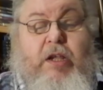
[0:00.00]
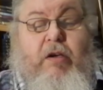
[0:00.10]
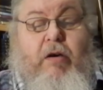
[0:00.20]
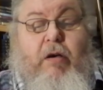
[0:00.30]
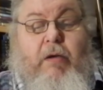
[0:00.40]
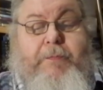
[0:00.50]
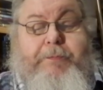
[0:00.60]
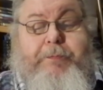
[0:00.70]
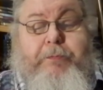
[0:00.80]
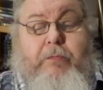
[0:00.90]
they call,
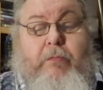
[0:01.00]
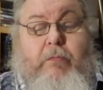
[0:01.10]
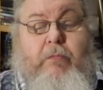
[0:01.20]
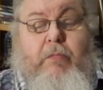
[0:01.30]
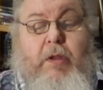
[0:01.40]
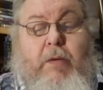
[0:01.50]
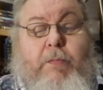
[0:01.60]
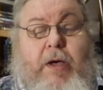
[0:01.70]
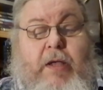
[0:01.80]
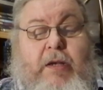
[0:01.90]

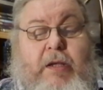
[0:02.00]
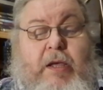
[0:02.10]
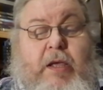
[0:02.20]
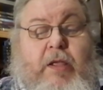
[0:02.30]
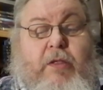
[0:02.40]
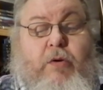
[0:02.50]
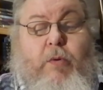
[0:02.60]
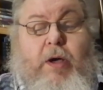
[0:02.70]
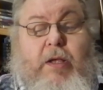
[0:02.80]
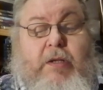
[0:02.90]
but there
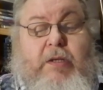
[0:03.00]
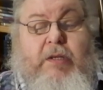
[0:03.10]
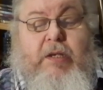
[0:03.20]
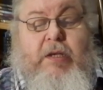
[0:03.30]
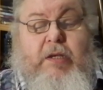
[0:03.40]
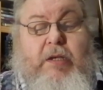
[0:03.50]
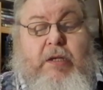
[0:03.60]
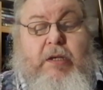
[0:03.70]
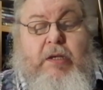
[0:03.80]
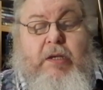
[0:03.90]
was
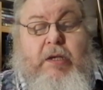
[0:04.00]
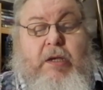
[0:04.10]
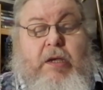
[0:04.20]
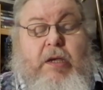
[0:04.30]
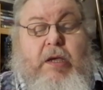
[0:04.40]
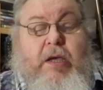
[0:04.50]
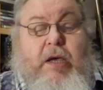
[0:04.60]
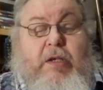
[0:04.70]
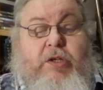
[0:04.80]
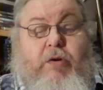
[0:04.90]

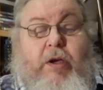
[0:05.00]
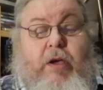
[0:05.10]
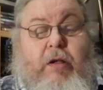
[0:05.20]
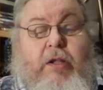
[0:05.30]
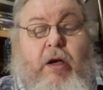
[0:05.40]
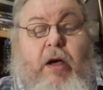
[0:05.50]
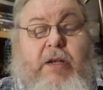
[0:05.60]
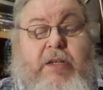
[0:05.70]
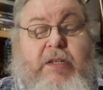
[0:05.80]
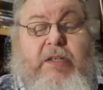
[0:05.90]
a story called The
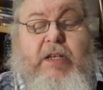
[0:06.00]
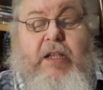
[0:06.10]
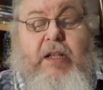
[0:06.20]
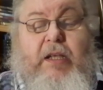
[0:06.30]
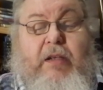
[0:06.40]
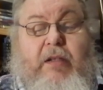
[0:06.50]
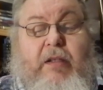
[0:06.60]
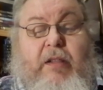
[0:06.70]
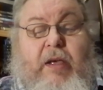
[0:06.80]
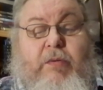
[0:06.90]
Haunted Ceiling
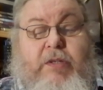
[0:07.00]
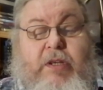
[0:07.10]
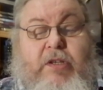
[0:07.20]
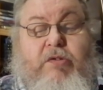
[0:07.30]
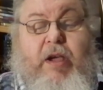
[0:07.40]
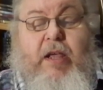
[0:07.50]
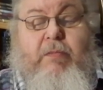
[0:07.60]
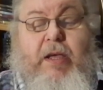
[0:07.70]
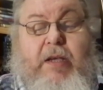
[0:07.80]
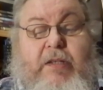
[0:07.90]
that was in the
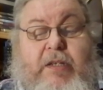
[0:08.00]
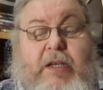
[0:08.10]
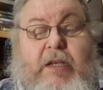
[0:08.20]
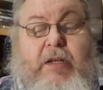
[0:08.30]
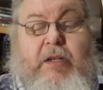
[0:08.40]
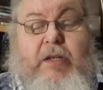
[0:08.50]
Strand magazine.